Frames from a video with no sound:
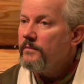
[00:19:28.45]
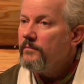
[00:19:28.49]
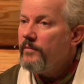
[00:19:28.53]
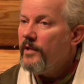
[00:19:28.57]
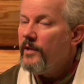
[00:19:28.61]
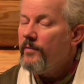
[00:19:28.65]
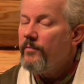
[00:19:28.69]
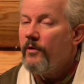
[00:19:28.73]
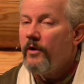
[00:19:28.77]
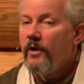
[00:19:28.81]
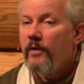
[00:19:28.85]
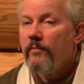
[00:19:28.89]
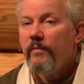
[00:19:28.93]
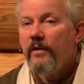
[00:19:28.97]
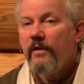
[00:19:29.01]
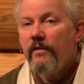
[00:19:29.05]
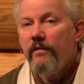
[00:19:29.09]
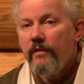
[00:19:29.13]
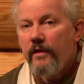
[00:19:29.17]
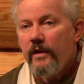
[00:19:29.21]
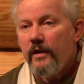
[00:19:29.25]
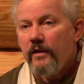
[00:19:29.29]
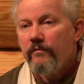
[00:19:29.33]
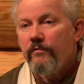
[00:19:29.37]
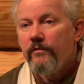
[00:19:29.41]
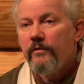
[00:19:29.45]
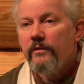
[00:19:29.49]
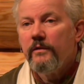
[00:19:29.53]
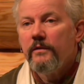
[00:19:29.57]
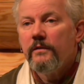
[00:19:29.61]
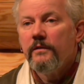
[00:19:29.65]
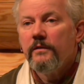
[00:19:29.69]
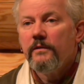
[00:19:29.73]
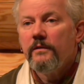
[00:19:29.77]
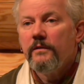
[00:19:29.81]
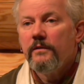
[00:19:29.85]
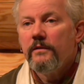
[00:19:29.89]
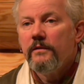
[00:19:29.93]
People can be thankful
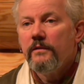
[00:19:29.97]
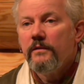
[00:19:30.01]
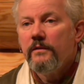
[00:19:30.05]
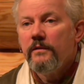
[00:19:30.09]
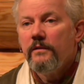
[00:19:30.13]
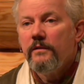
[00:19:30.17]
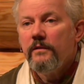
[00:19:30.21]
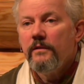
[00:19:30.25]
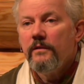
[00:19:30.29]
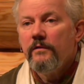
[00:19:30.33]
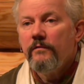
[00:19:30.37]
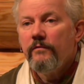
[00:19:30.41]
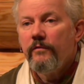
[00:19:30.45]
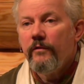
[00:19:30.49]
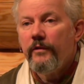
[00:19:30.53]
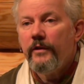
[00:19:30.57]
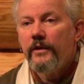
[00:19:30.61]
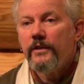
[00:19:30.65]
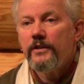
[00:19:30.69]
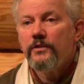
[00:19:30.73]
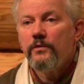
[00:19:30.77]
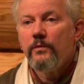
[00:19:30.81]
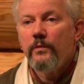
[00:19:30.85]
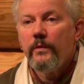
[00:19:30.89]
for things